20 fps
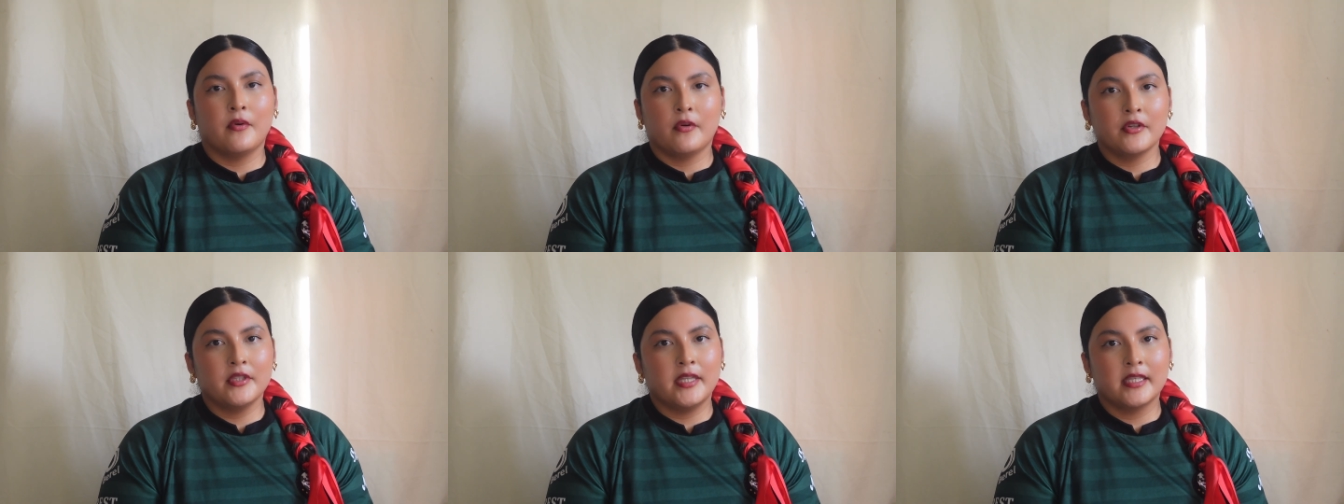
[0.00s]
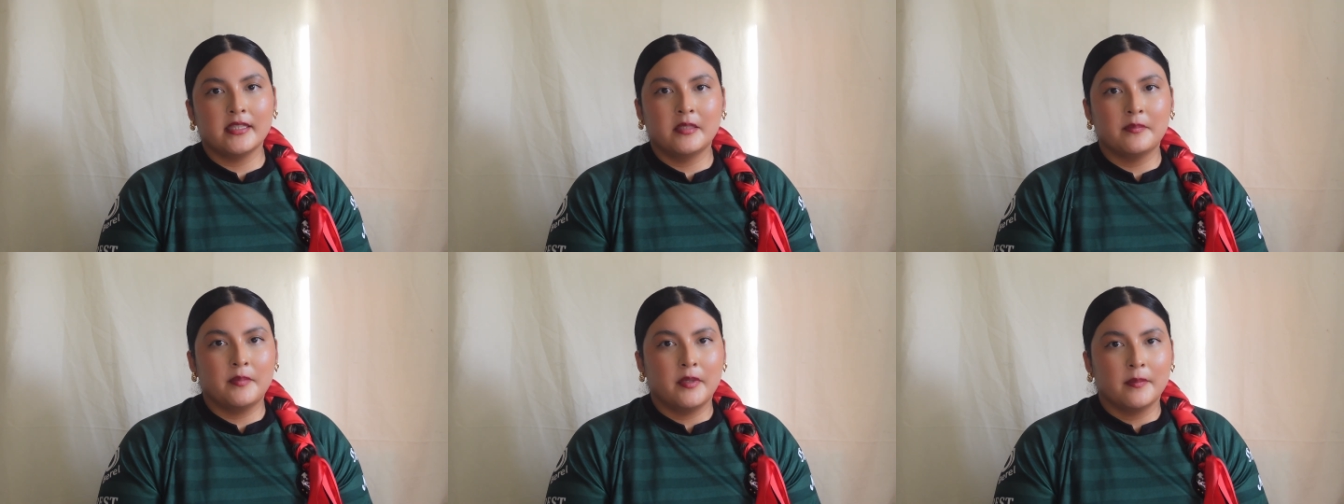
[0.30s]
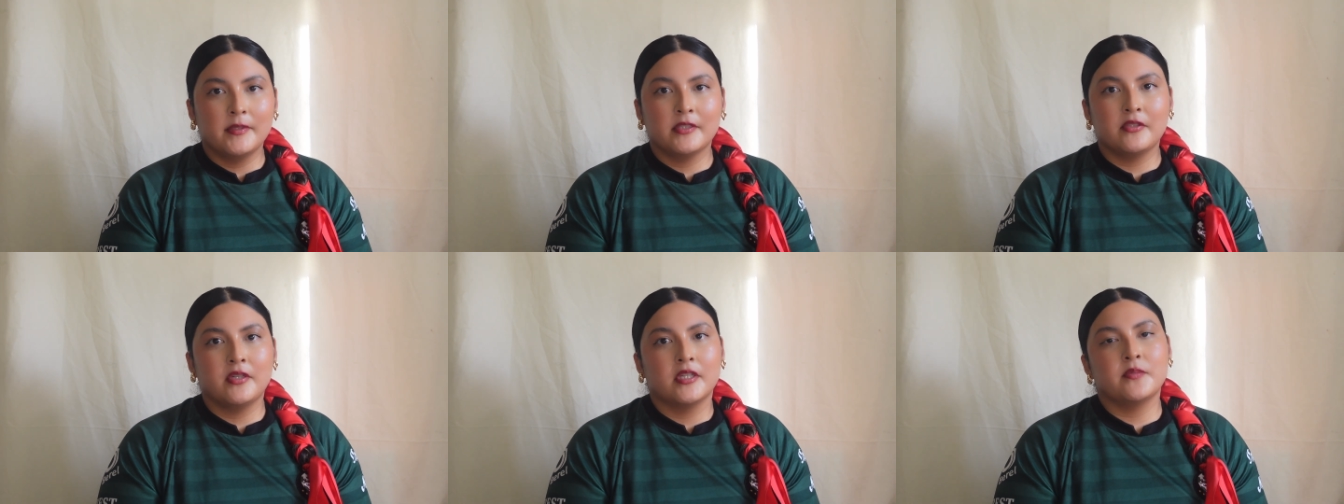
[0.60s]
or like the
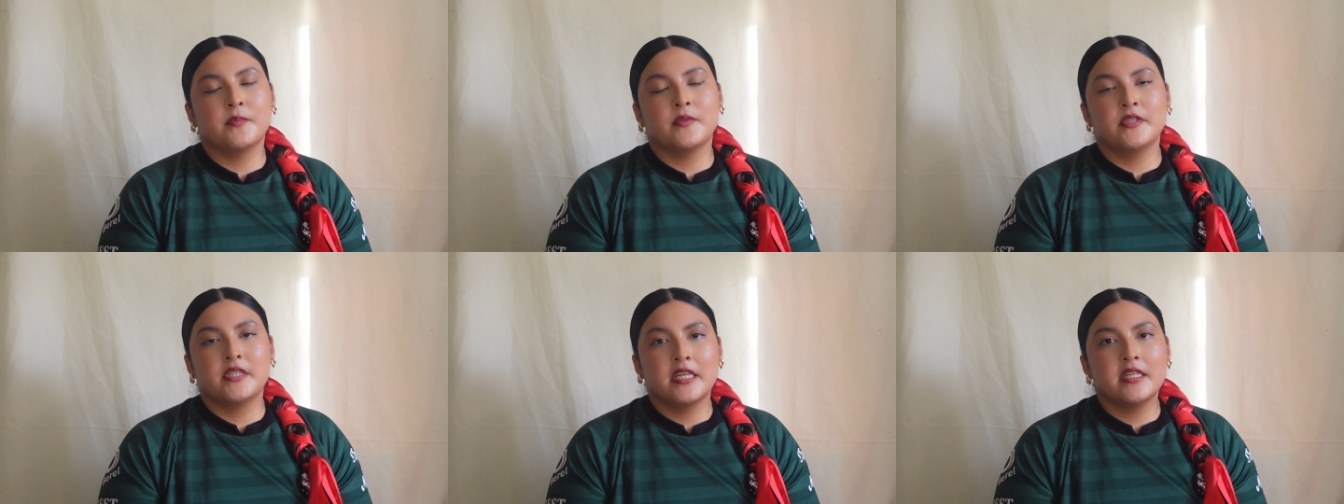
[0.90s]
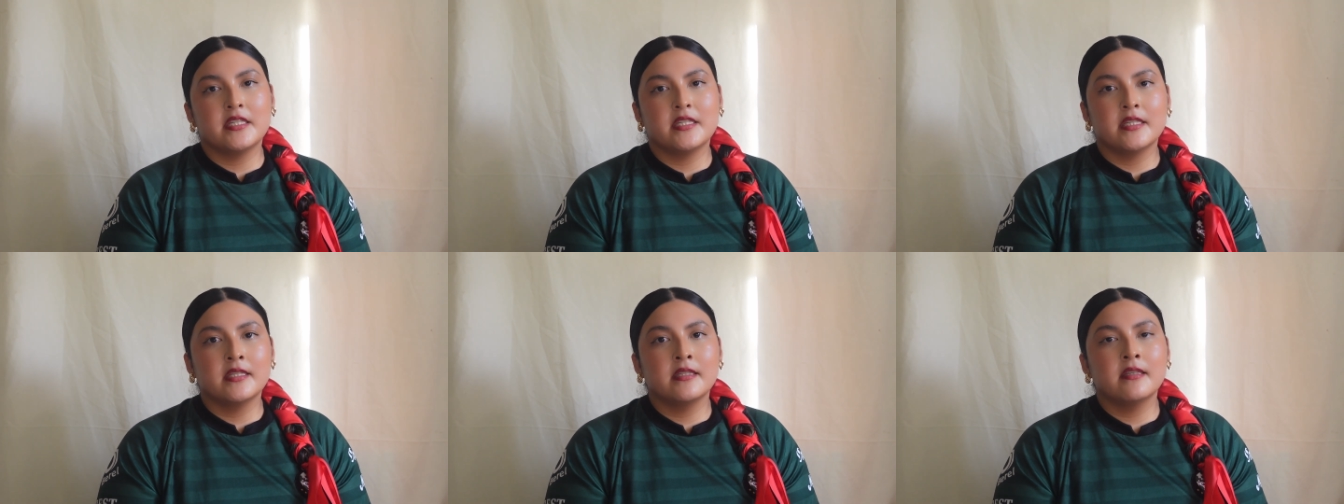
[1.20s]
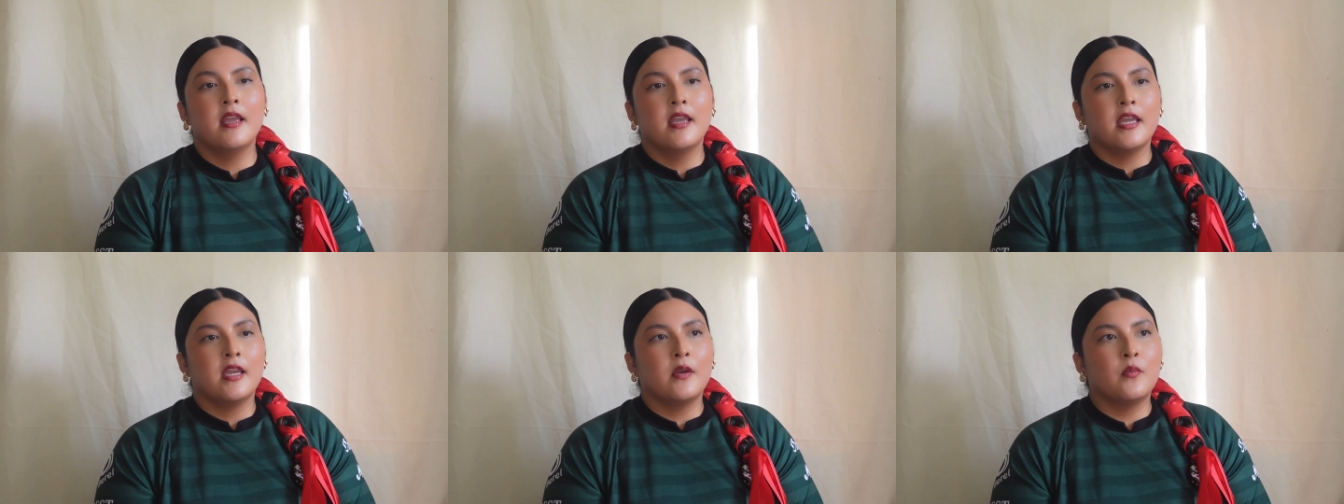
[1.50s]
public
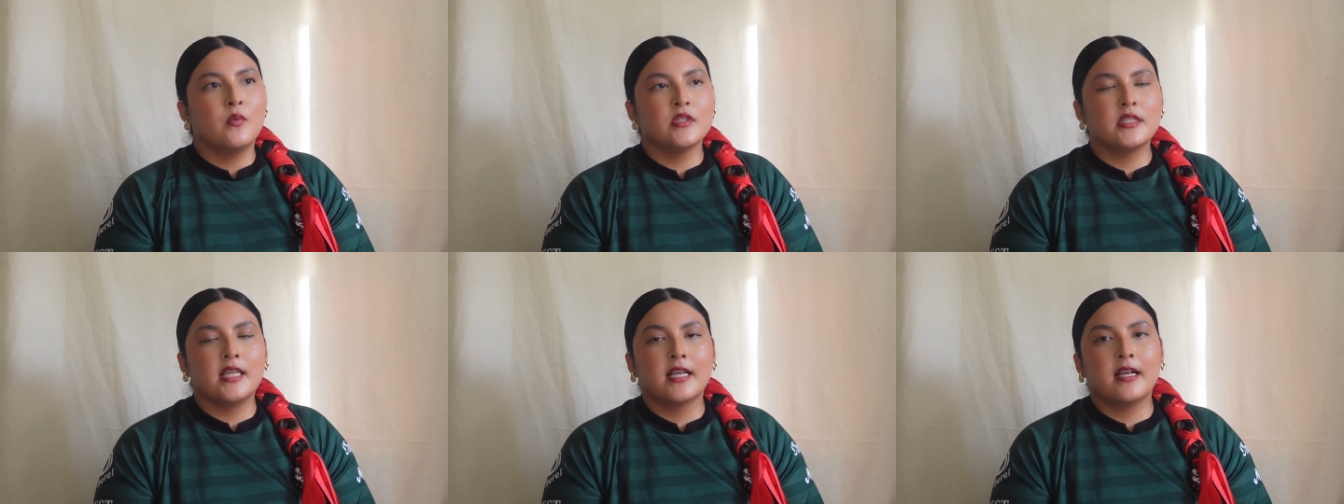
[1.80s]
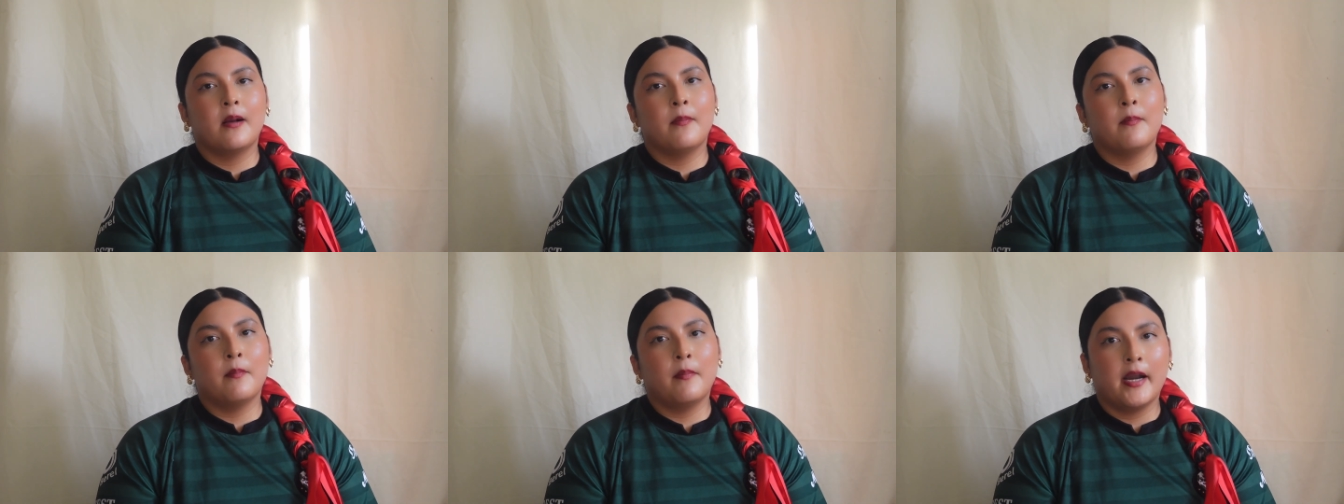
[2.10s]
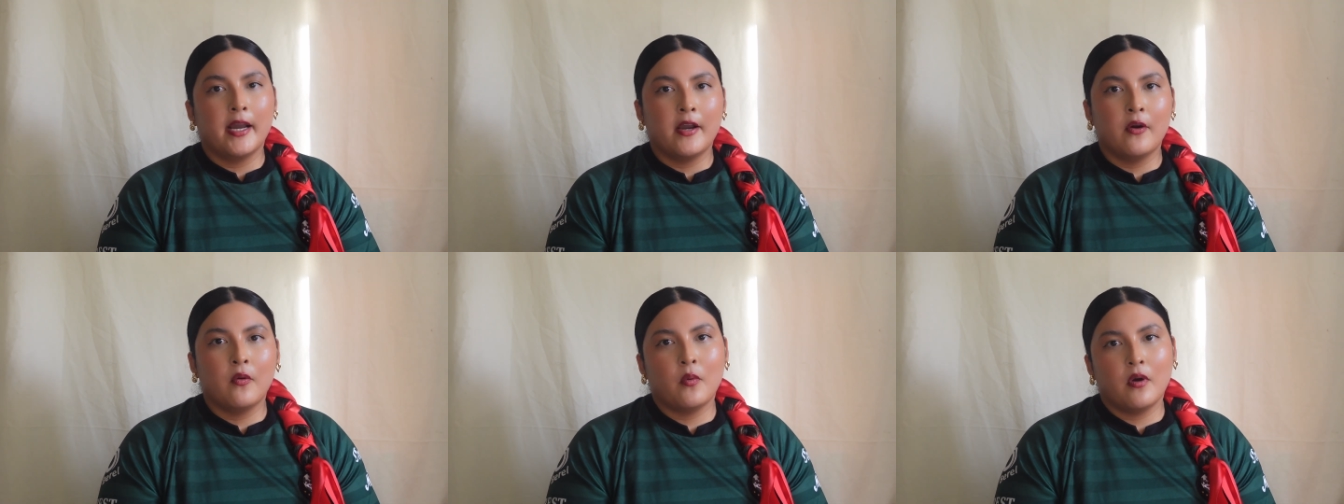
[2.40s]
transportation, it was like a
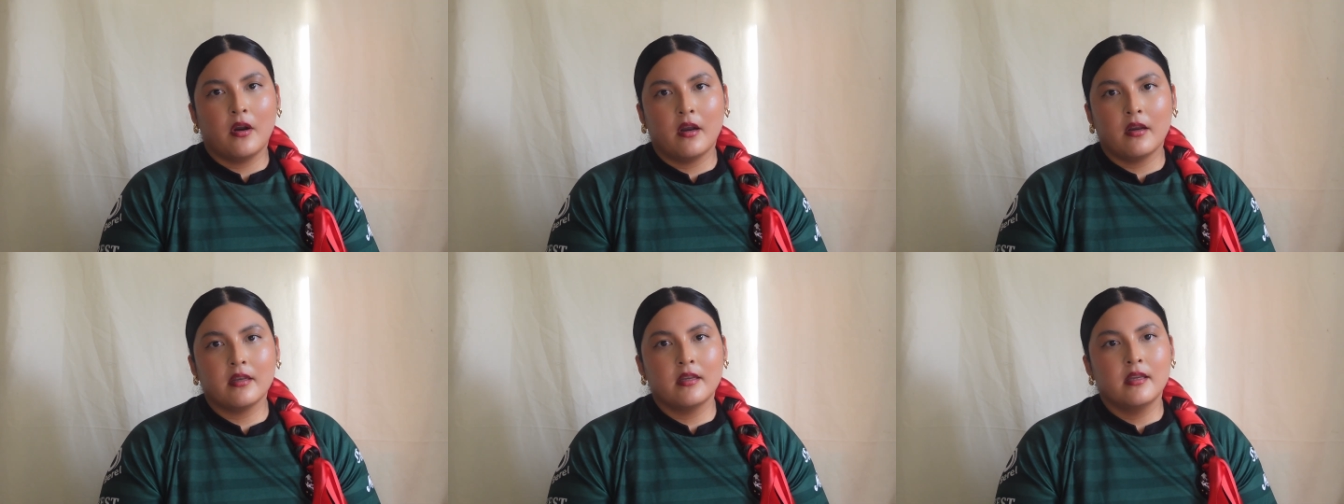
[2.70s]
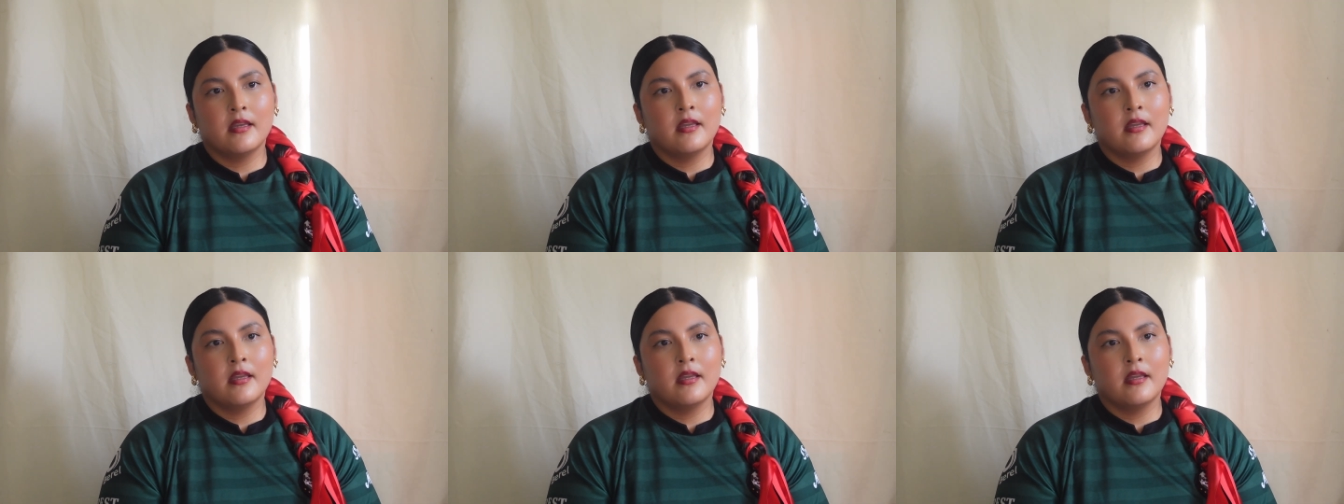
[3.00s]
mile walk